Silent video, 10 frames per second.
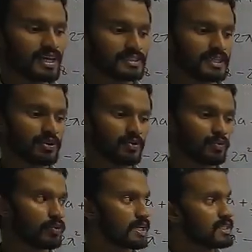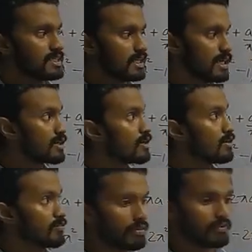So if they are asking 2, you can easily
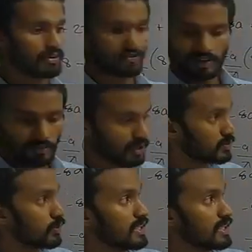get 55